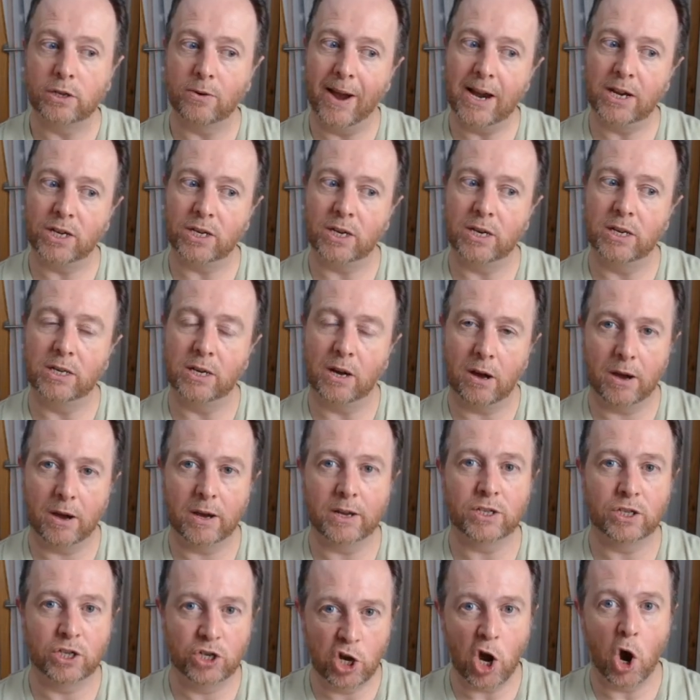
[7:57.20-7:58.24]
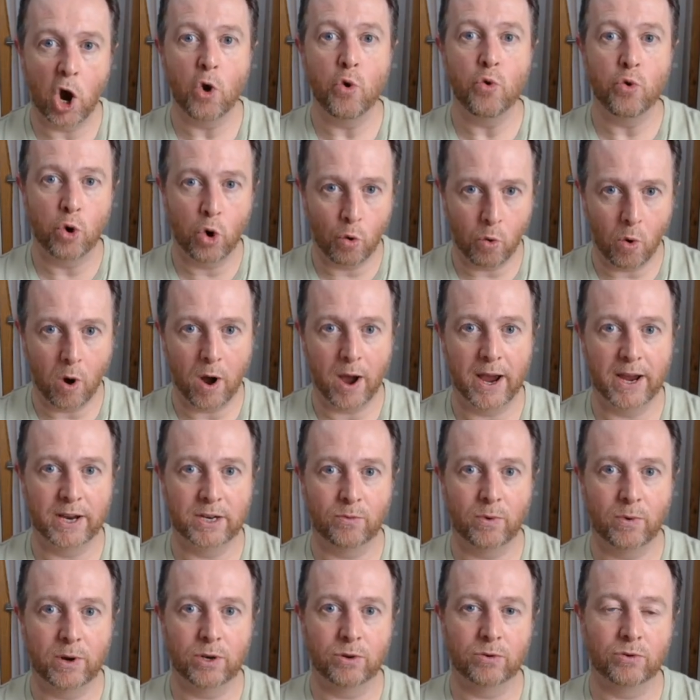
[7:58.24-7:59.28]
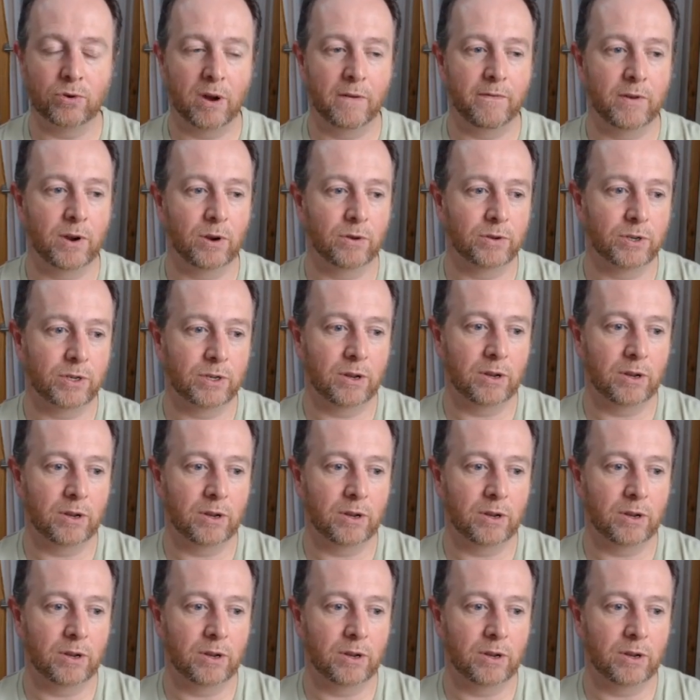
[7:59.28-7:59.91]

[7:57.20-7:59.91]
So actually tyres go quiet when you're driving